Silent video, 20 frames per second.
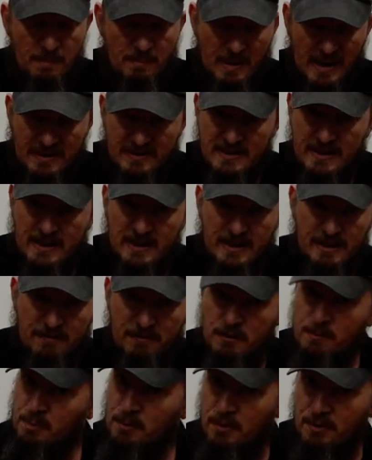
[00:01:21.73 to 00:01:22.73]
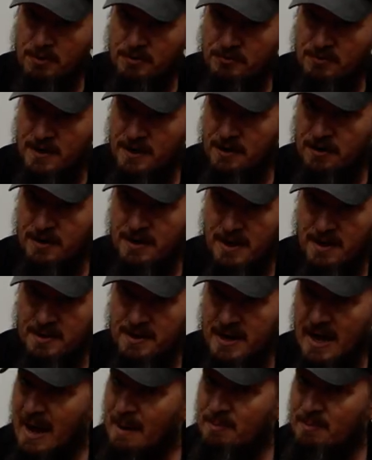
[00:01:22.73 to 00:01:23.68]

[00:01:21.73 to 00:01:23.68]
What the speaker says: Basically, if you pull the trigger and nothing